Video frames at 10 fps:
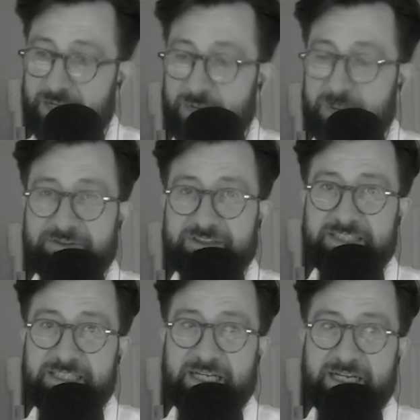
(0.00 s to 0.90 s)
We'll have to
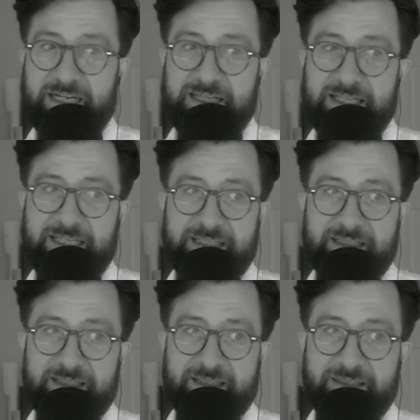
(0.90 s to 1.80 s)
see. I think
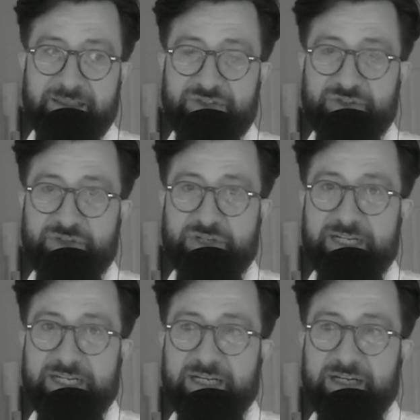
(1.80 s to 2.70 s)
there's certainly